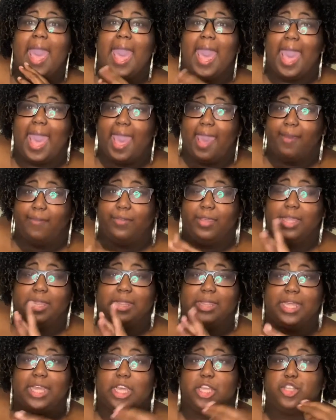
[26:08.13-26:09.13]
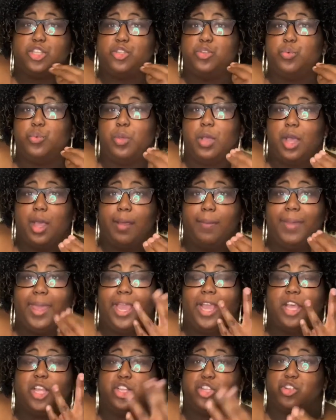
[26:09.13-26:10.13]
having things to come
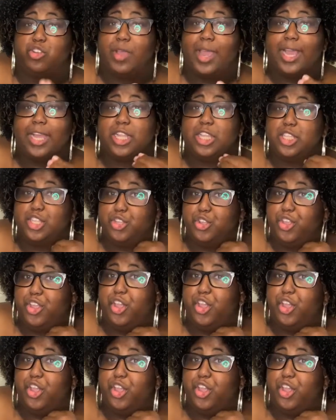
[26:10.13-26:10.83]
and contract into